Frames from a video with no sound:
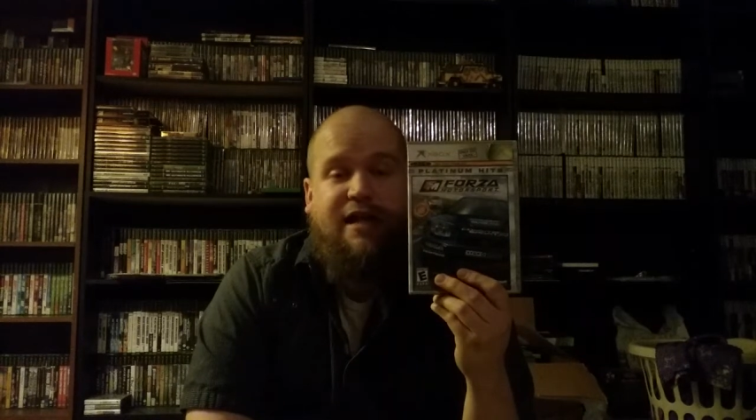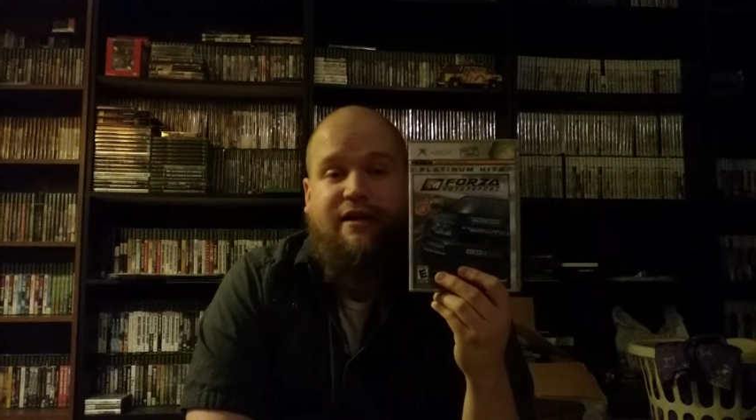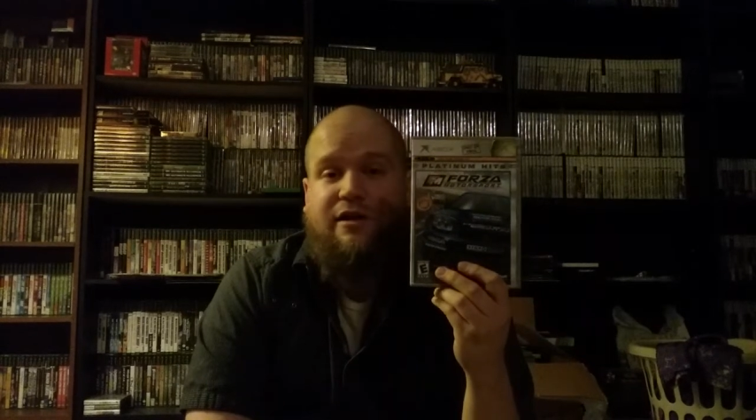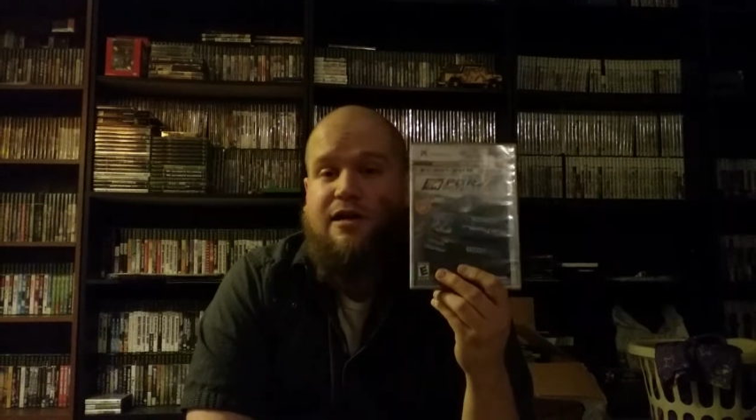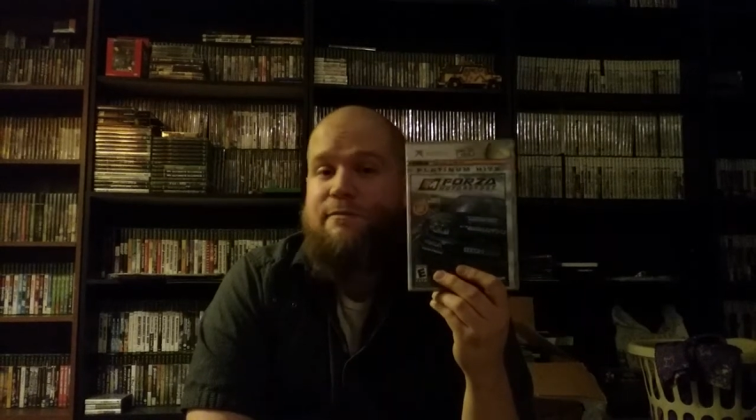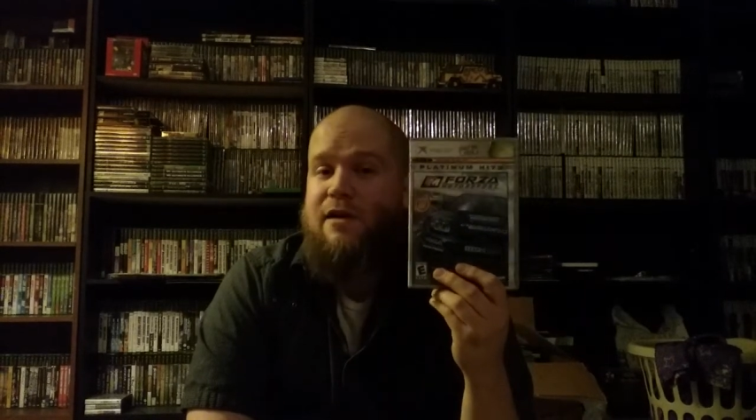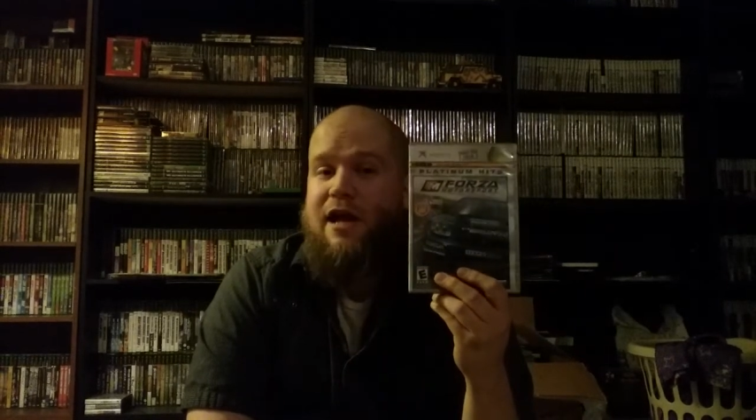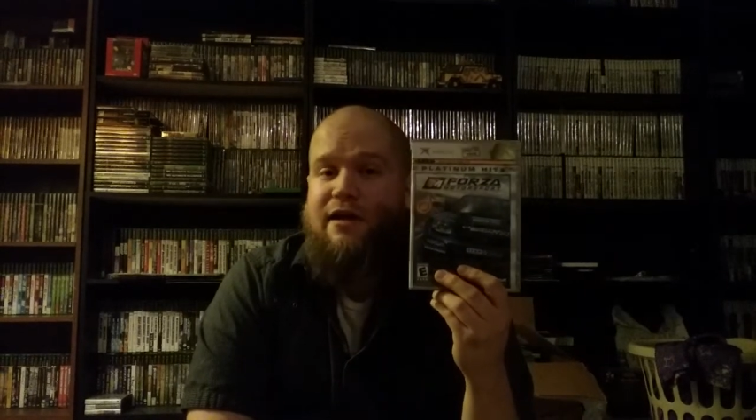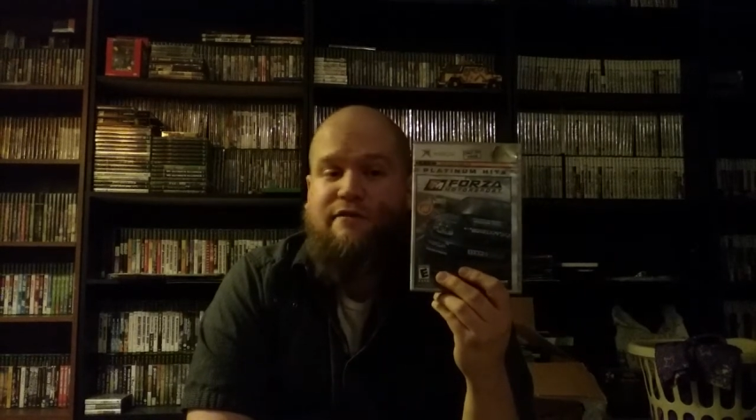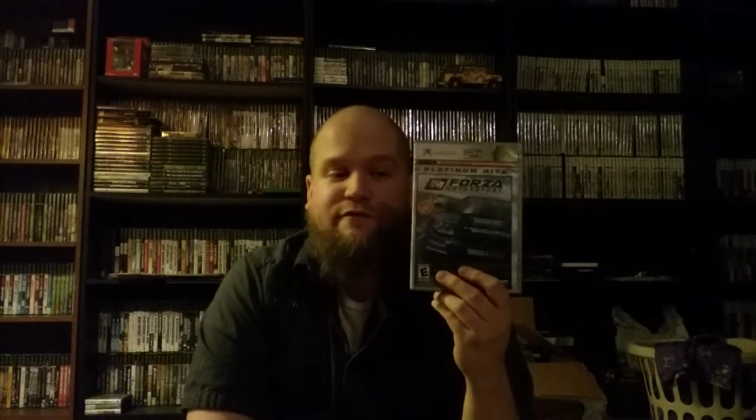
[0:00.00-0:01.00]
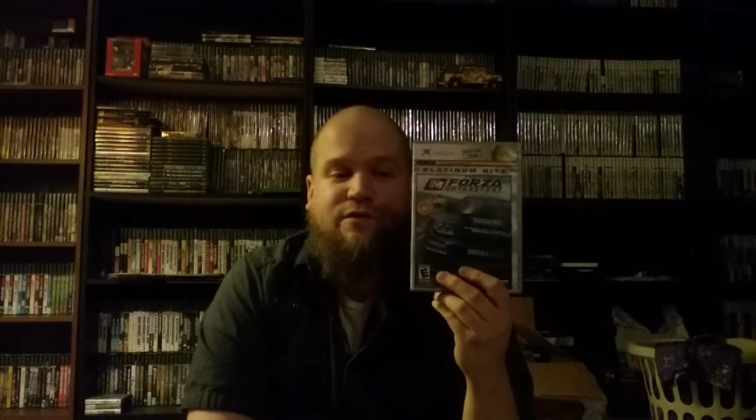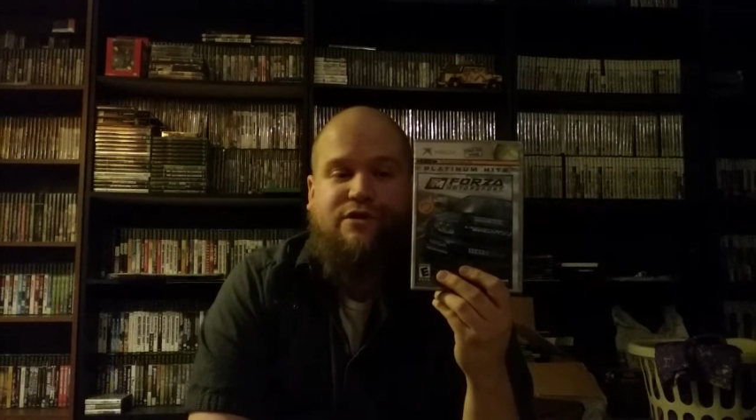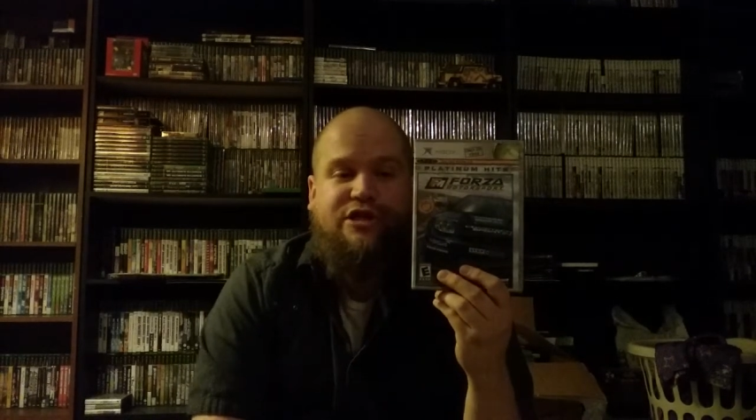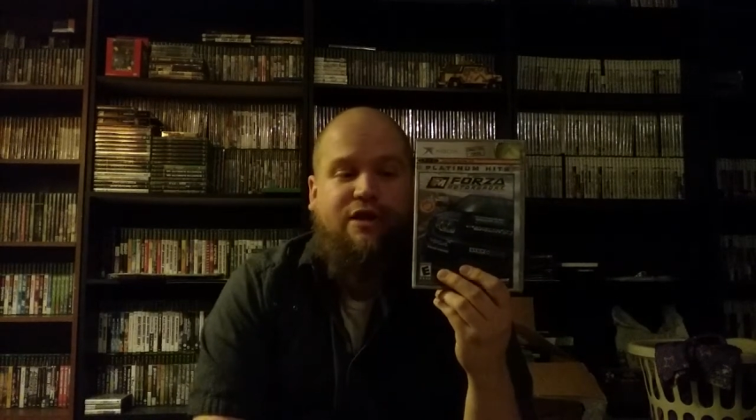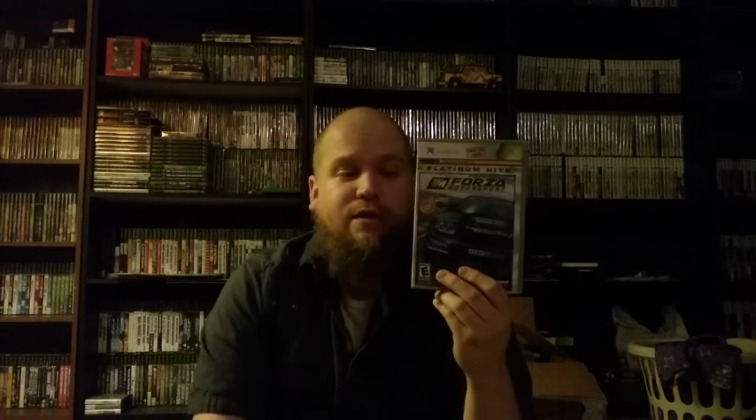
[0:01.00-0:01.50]
title to keep an eye out for.
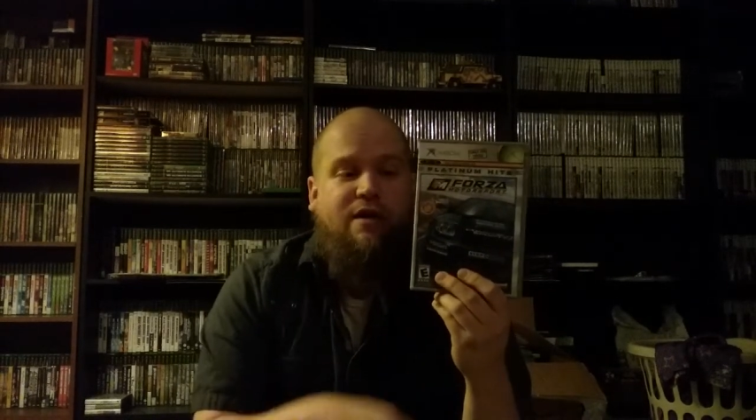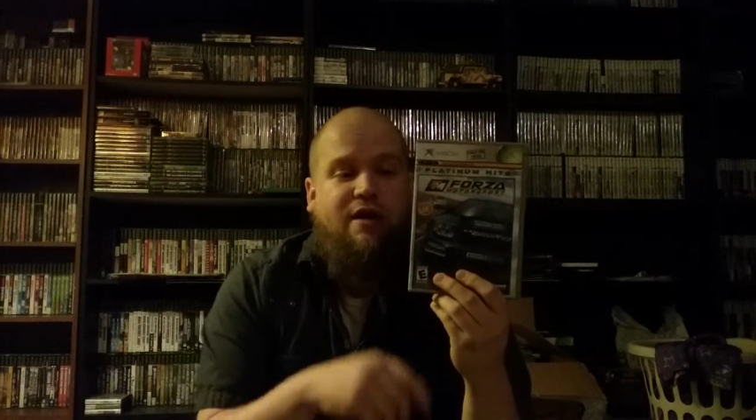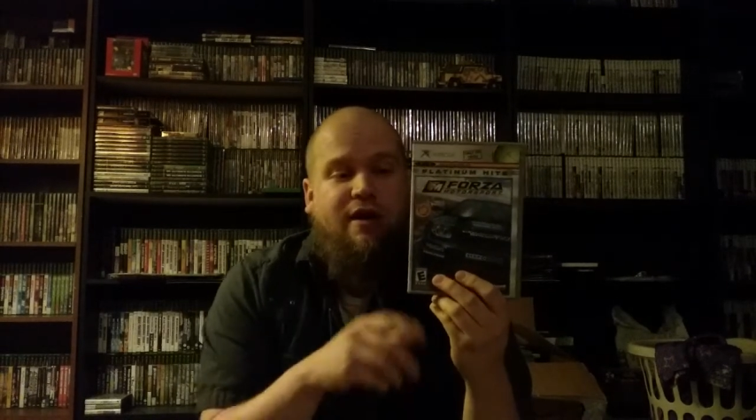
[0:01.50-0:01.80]
So